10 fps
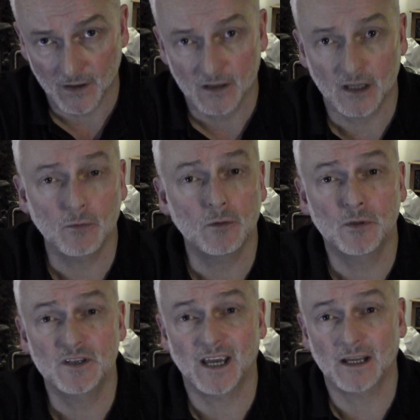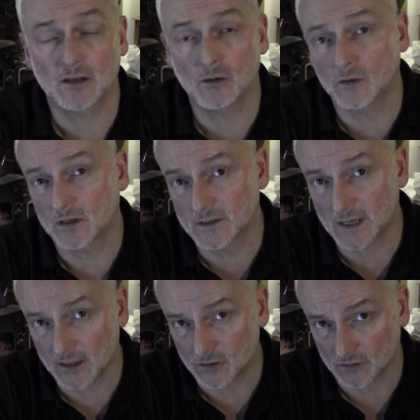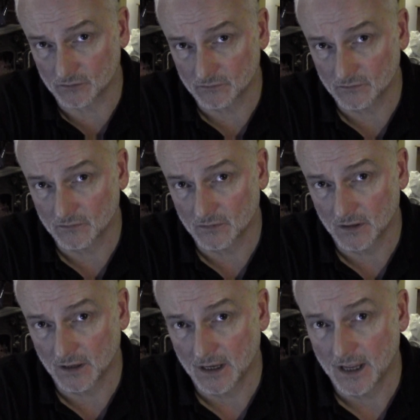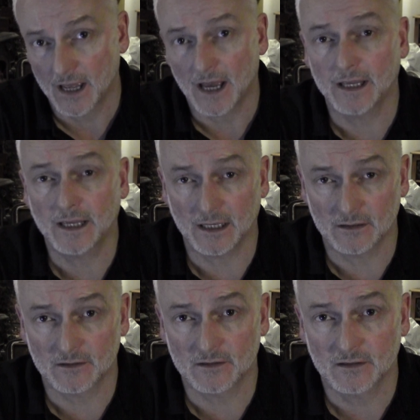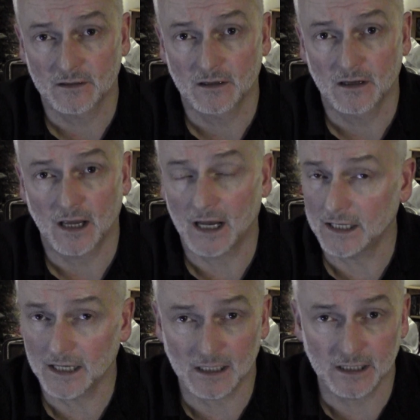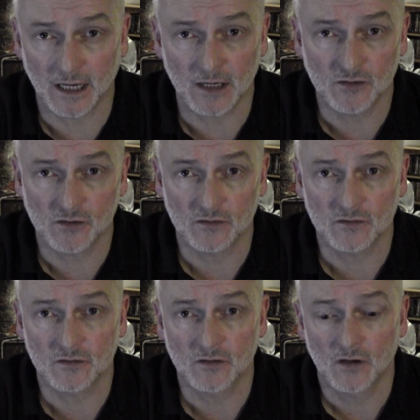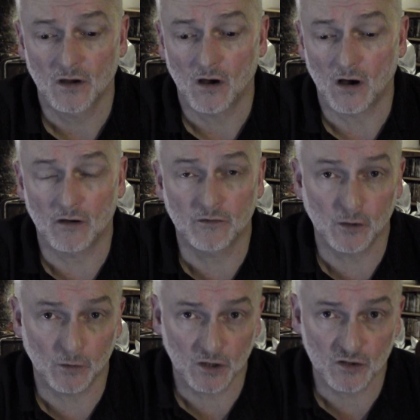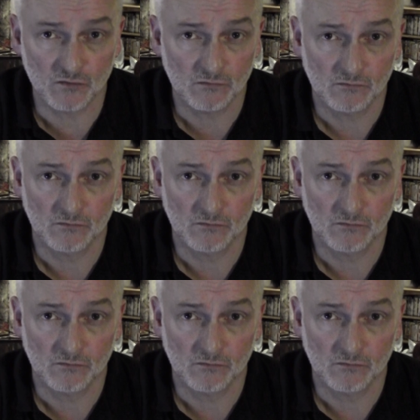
They will protect the organisation against any allegations of coercion